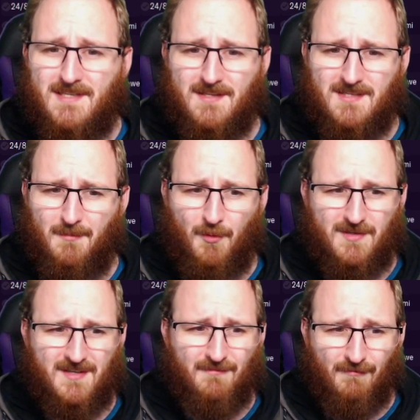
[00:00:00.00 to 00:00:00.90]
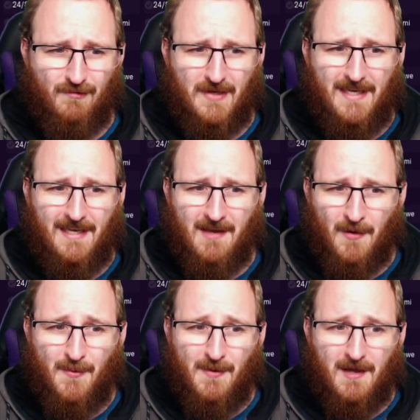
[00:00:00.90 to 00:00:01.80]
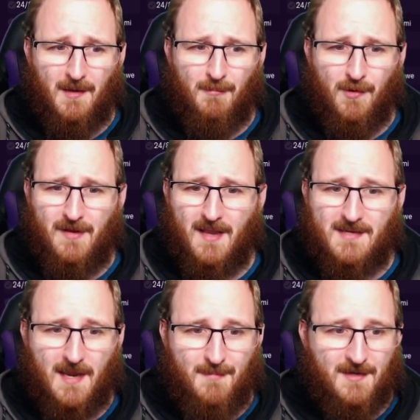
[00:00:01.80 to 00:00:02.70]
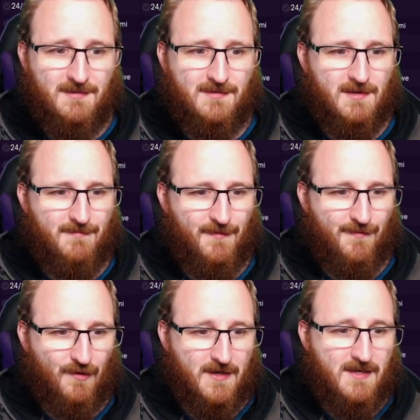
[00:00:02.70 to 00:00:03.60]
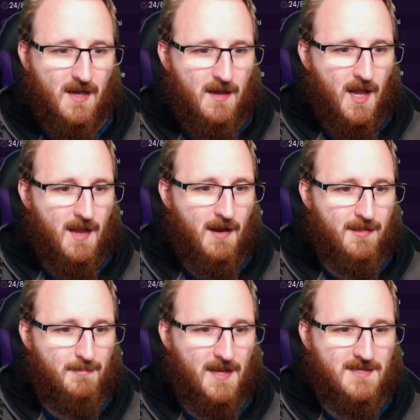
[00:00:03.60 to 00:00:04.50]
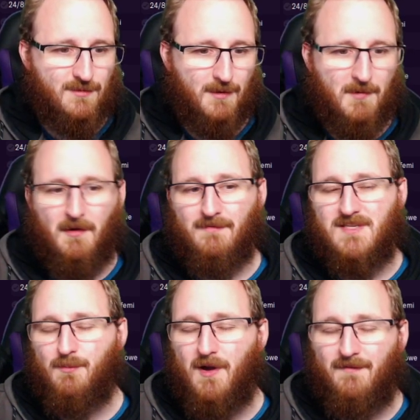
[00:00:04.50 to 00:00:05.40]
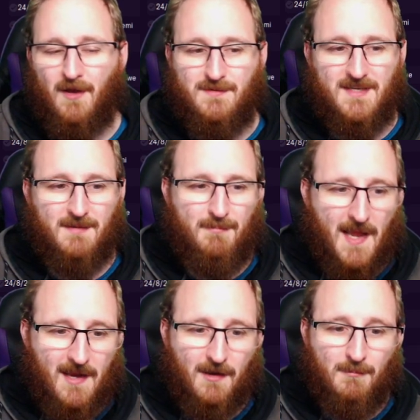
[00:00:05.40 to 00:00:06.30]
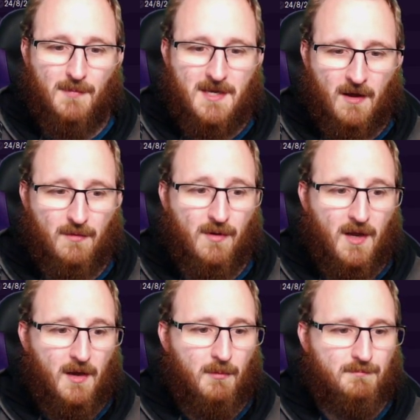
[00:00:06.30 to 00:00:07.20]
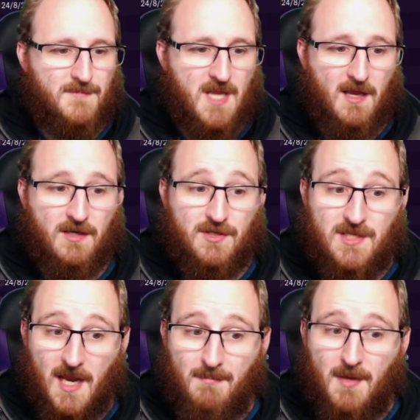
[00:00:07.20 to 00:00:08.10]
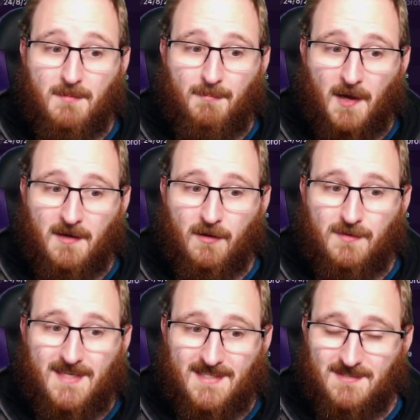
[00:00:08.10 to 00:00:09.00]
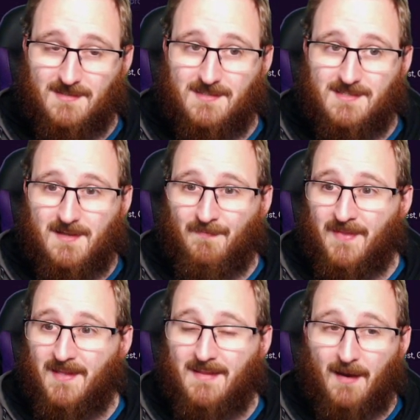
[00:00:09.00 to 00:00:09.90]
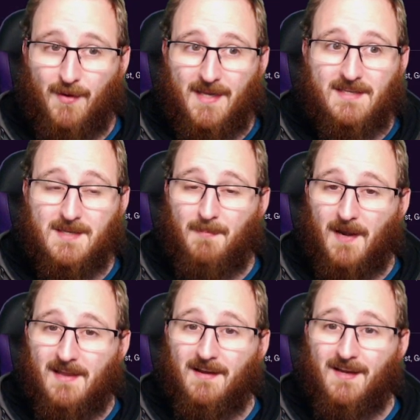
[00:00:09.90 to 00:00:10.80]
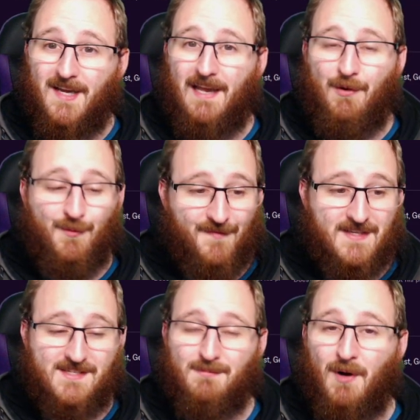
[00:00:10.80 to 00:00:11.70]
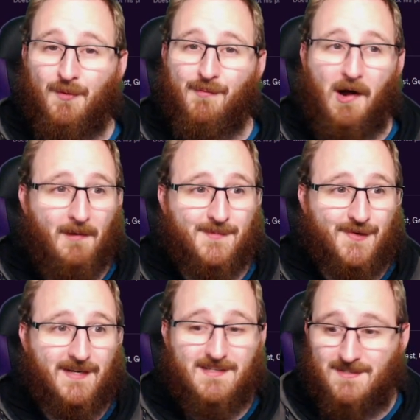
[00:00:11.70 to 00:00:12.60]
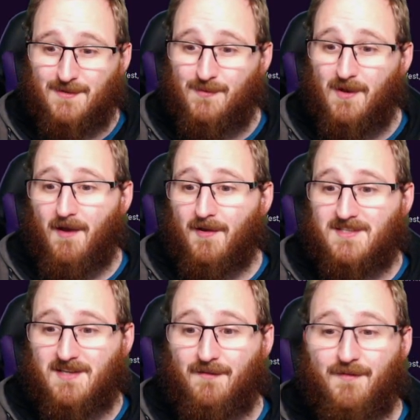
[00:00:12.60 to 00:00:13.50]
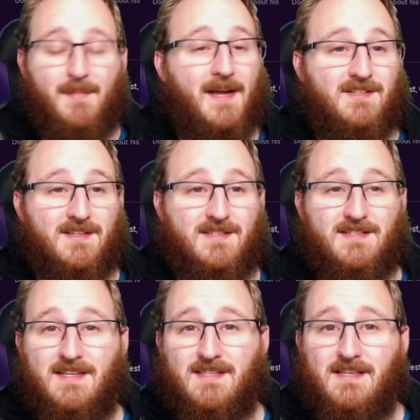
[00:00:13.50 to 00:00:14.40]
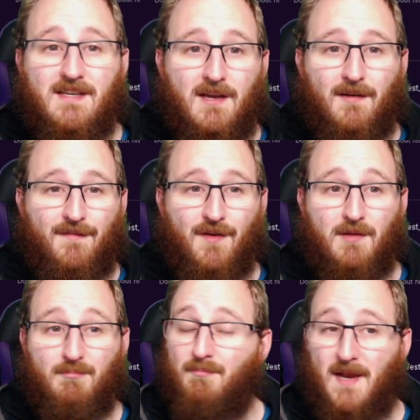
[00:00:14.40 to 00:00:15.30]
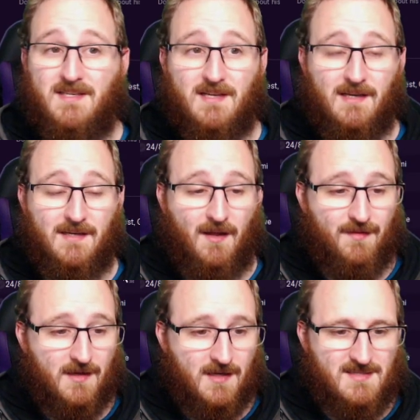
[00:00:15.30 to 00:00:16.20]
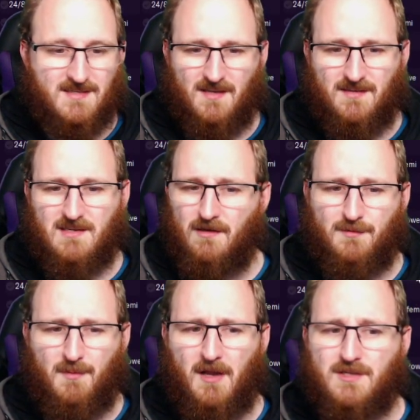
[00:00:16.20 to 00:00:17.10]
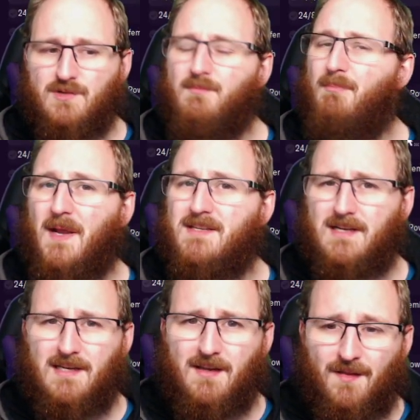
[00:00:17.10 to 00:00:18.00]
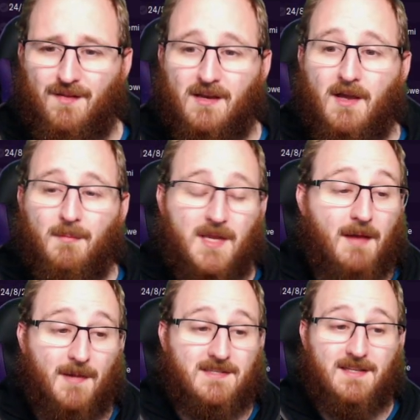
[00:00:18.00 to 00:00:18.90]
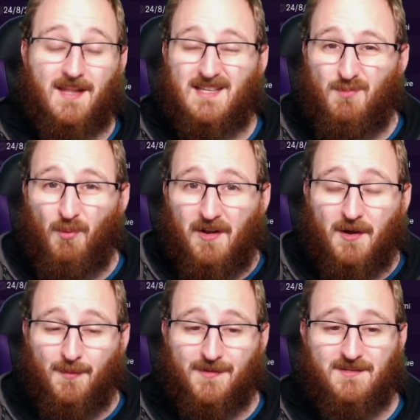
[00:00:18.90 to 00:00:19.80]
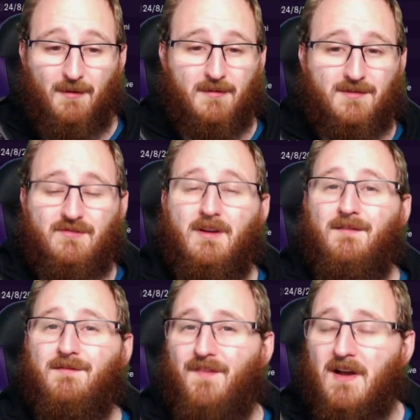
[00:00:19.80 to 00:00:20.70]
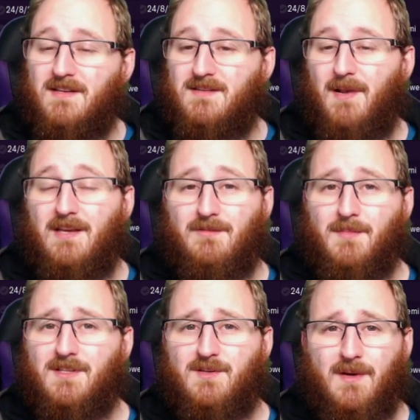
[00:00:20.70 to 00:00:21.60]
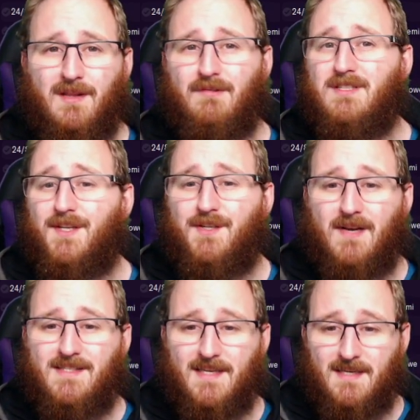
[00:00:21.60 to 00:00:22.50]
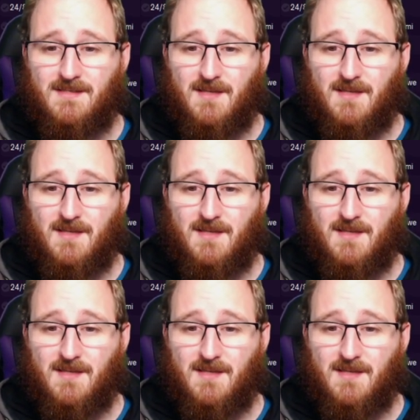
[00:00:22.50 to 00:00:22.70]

in the summer, which I didn't really know. Meunier came in for free. Uh, other players who are obviously worth noting. Bellingham, we know. Uh, Jamie Bynoe Gittins. Now, he is a player who fits the mould of what I'm trying to do. Signed from Manchester City for basically nothing. It says undisclosed, but I assume basically nothing. But yeah, basically that's what I want to do. I want to try and find some players from under twenty-threes, under eighteens,